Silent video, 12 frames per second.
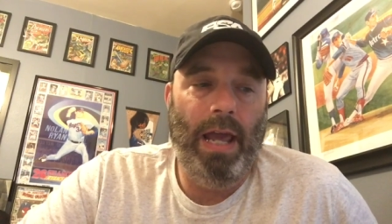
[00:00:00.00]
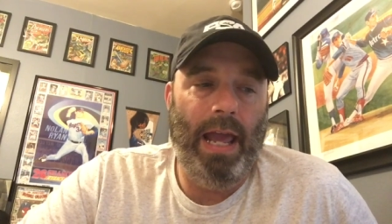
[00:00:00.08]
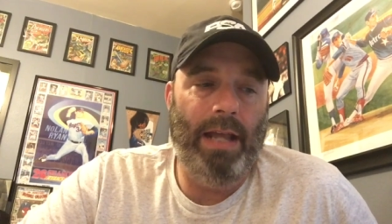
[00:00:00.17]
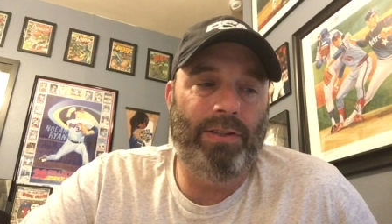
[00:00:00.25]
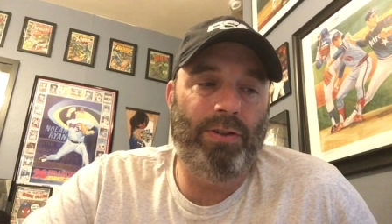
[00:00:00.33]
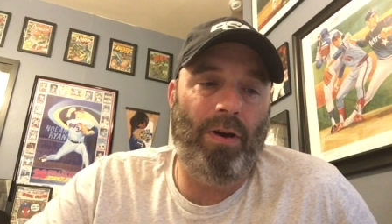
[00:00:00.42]

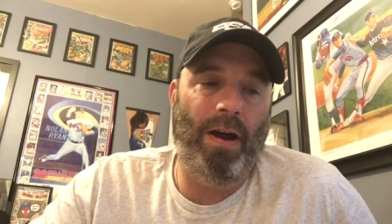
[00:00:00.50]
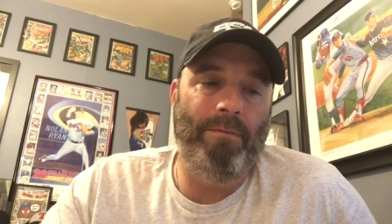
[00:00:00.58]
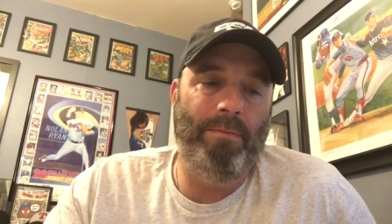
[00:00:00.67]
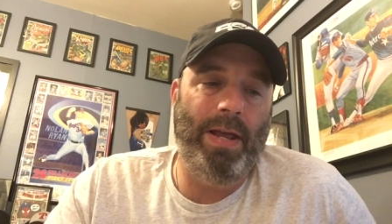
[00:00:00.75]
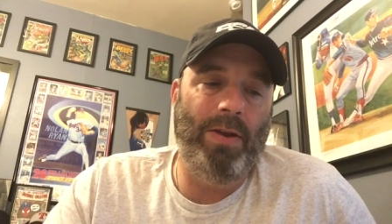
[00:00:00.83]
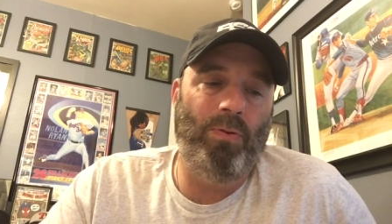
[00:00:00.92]
And so
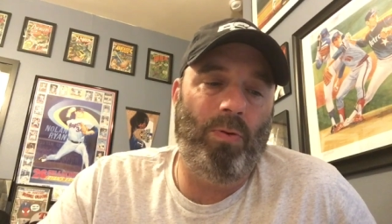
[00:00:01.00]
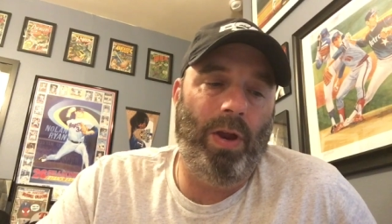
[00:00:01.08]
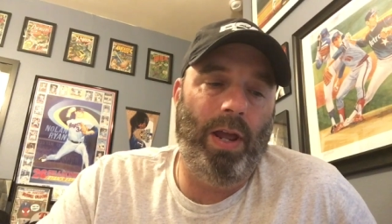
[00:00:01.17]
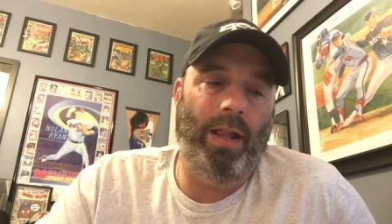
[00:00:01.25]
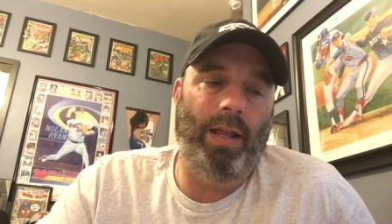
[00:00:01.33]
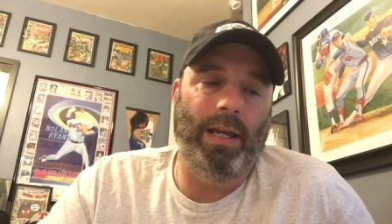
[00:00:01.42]
I've been
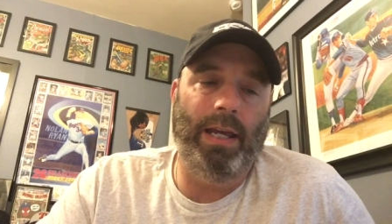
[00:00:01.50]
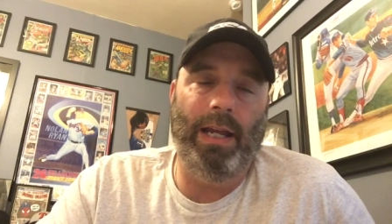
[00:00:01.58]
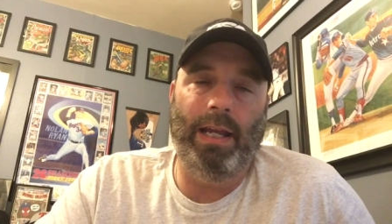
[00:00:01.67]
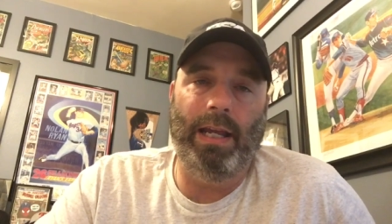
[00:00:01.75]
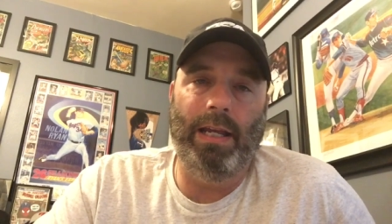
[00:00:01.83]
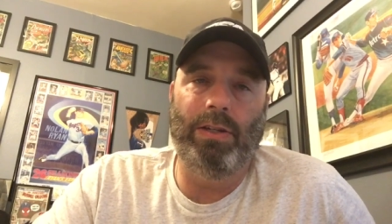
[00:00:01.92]
really
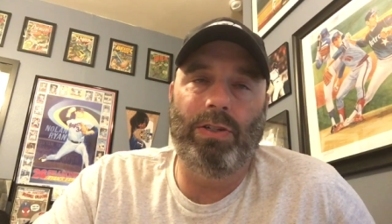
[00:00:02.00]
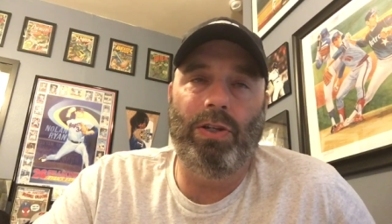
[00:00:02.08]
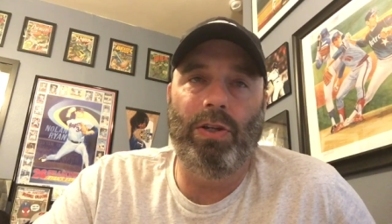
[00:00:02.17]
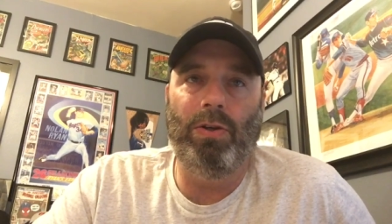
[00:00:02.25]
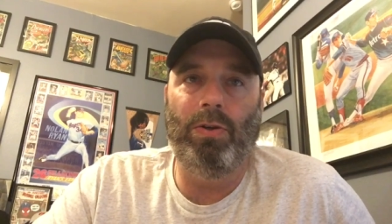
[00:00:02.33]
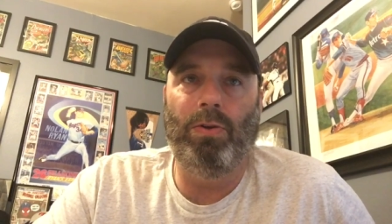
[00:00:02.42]
getting
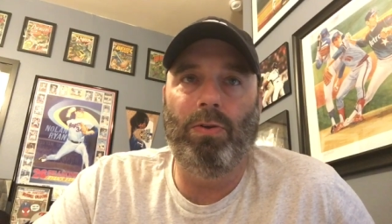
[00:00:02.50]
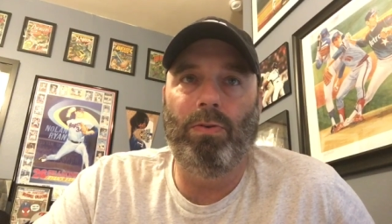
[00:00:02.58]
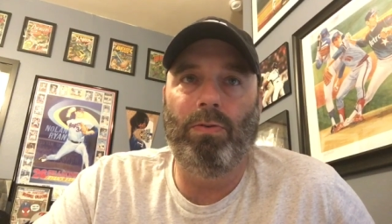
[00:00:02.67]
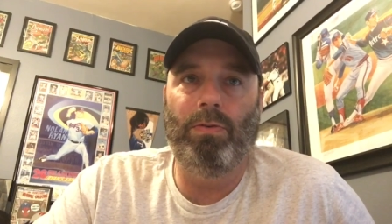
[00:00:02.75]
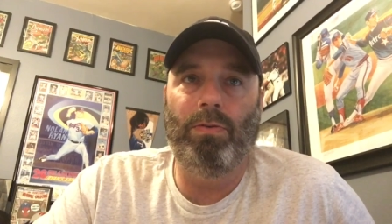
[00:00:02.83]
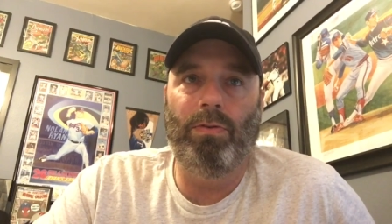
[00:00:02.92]

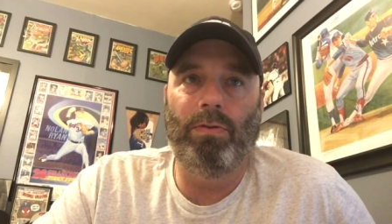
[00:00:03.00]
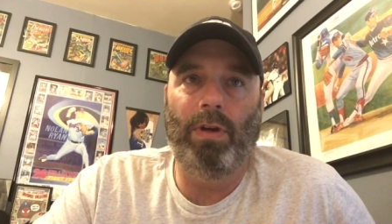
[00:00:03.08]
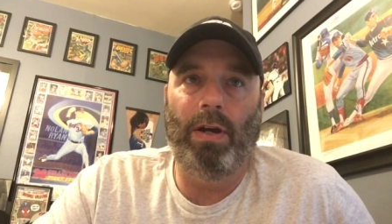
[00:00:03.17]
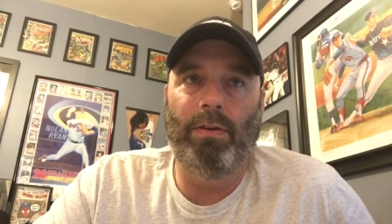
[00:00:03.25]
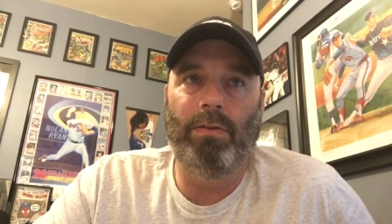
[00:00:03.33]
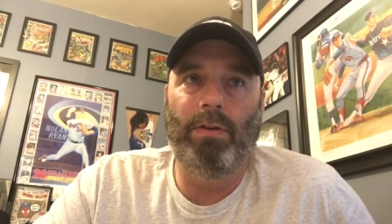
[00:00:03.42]
into
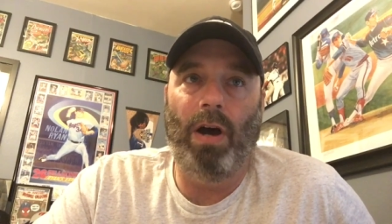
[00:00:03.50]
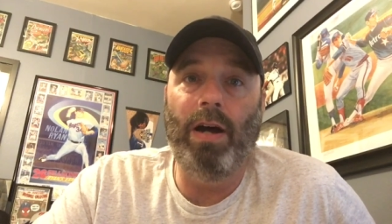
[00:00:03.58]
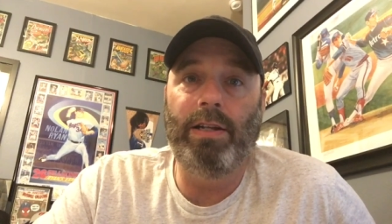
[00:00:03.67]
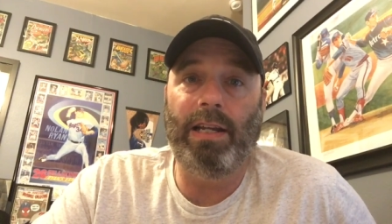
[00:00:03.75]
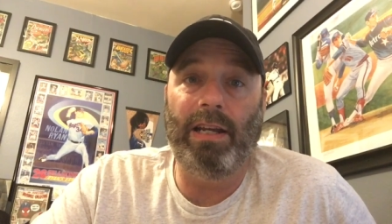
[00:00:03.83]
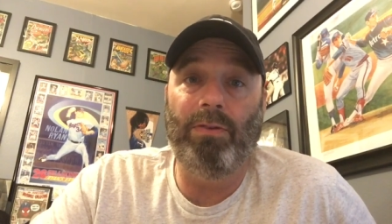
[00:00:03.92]

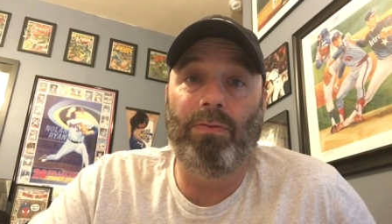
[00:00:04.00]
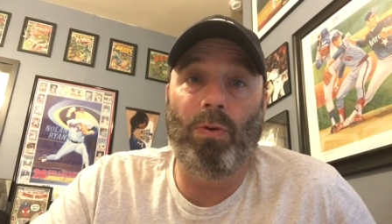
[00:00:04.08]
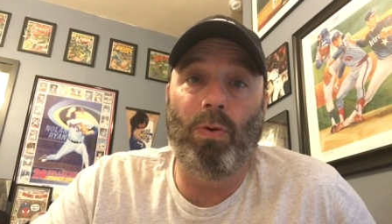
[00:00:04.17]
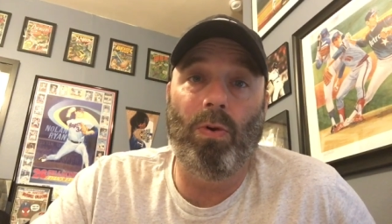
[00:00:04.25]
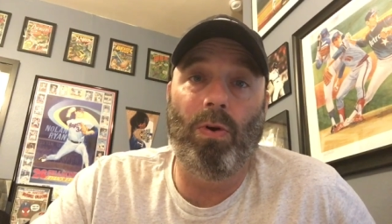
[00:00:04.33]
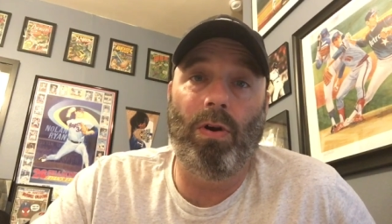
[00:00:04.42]
hunting
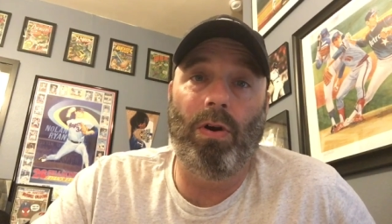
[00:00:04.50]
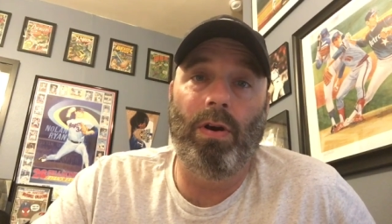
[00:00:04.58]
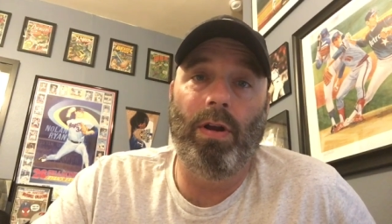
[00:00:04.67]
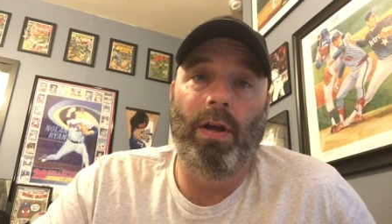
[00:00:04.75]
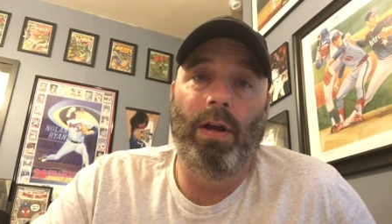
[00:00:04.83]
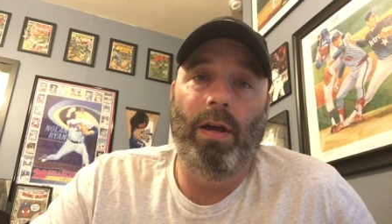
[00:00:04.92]
for
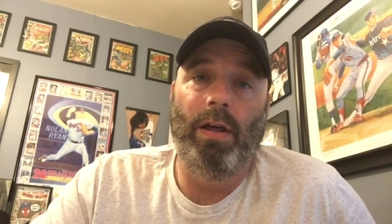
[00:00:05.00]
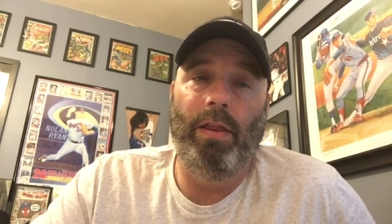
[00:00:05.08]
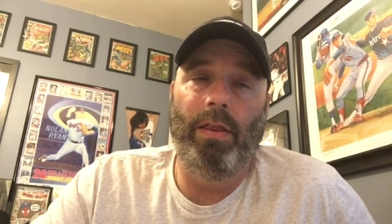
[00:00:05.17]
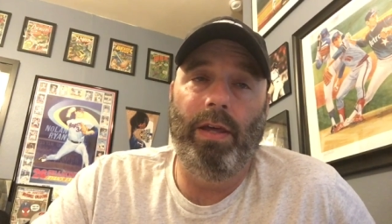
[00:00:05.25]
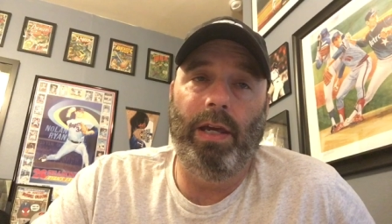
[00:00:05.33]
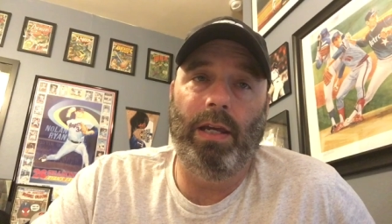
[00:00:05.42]

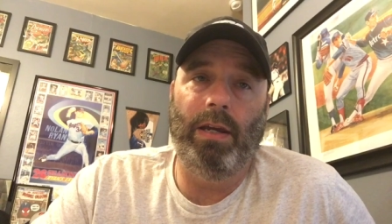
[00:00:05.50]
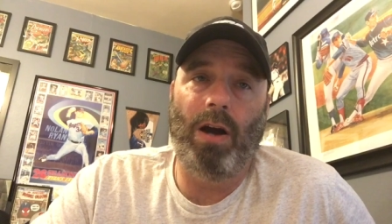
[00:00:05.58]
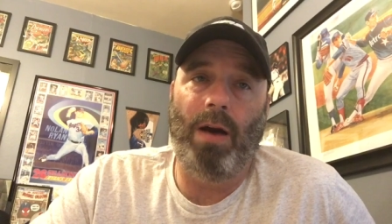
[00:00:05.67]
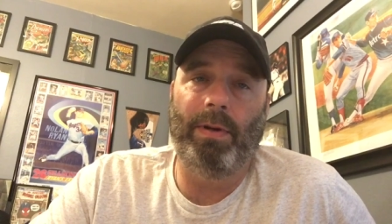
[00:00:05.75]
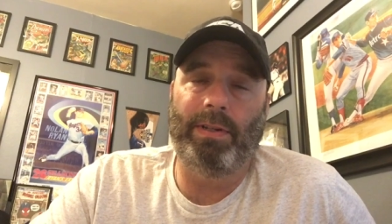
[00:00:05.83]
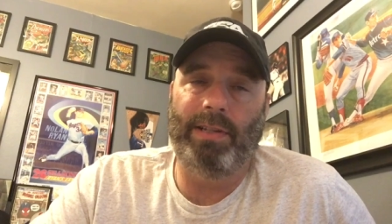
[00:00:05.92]
the
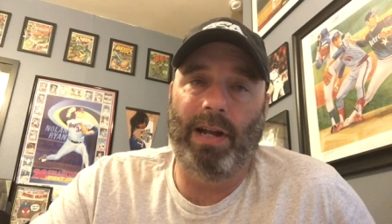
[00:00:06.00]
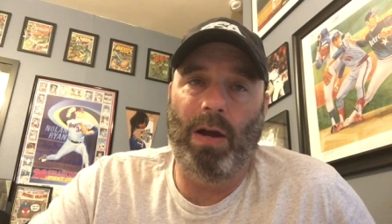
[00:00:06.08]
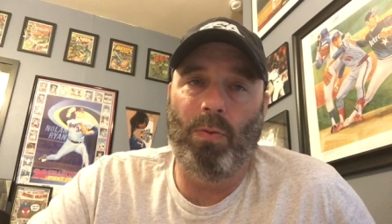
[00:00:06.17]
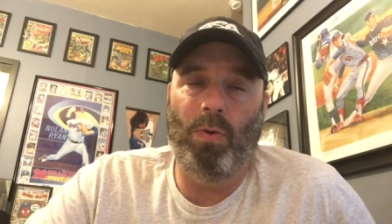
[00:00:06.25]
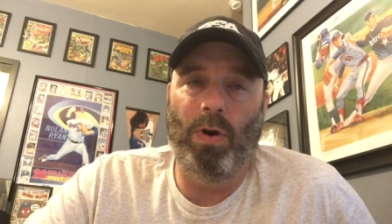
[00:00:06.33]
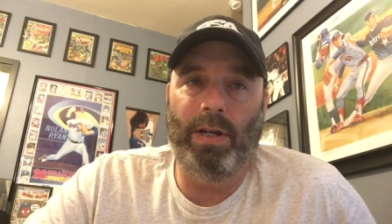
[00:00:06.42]
comics that I
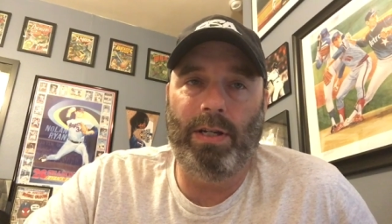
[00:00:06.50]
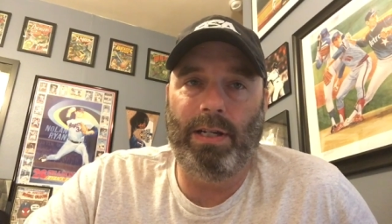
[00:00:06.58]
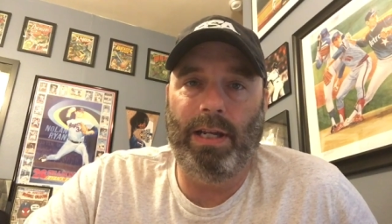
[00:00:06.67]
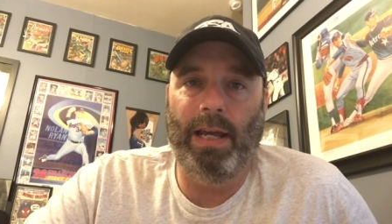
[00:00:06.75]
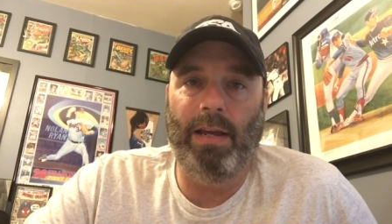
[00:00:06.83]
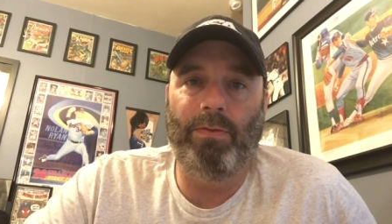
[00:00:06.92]
want to
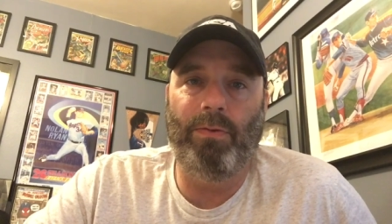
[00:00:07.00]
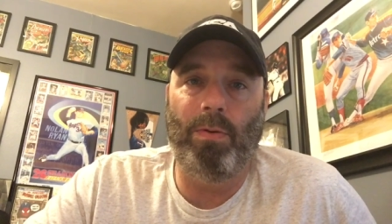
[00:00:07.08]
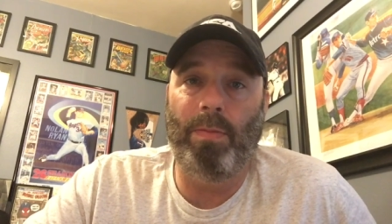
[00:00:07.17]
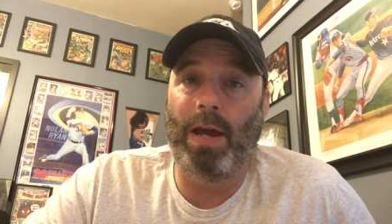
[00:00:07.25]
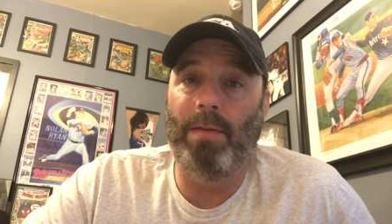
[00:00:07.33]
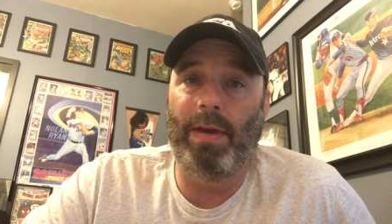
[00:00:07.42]
get for
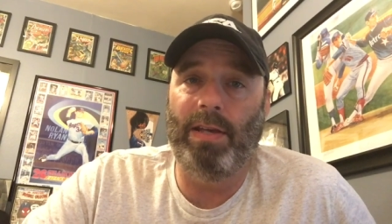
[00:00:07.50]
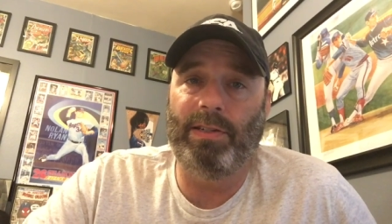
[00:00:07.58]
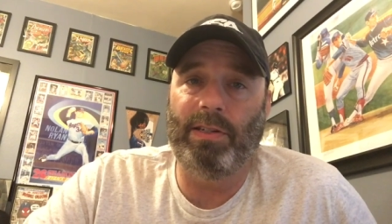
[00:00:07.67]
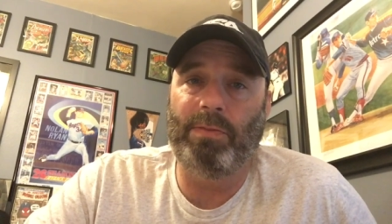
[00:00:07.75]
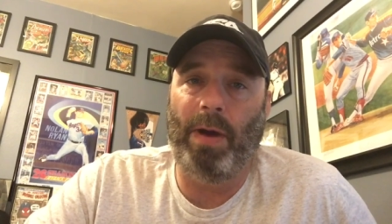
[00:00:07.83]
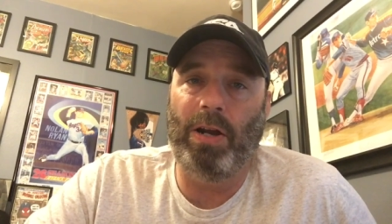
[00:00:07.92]
my
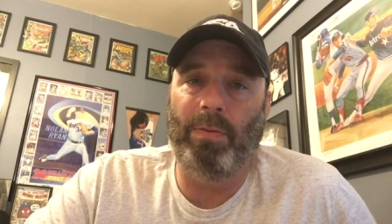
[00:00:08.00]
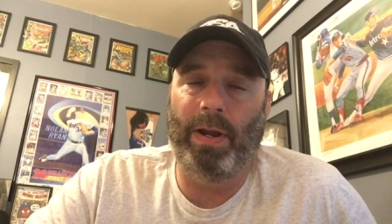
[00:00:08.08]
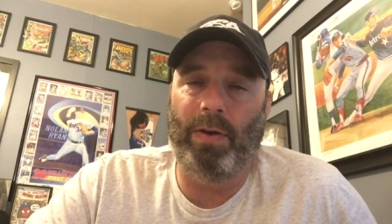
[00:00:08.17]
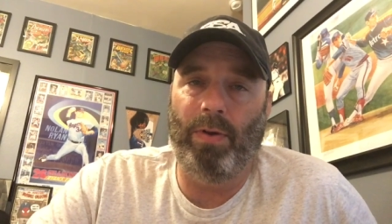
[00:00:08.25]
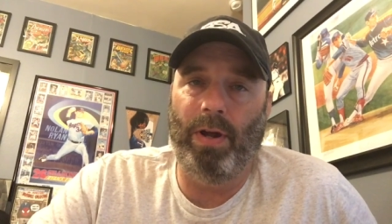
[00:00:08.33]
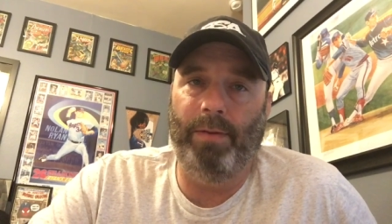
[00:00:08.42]
Amazing
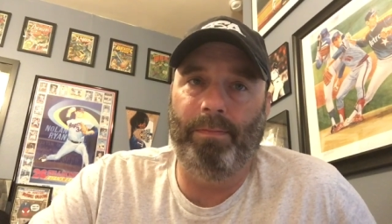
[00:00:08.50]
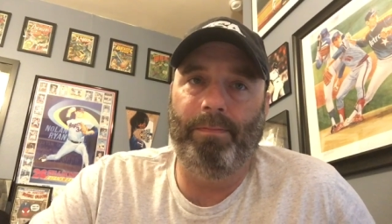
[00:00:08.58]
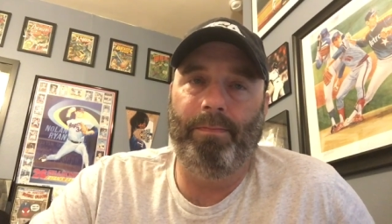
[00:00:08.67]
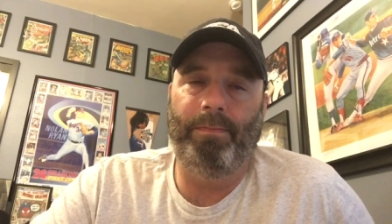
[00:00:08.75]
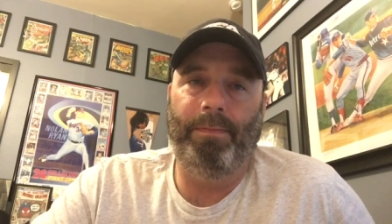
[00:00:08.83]
Spider-Man run.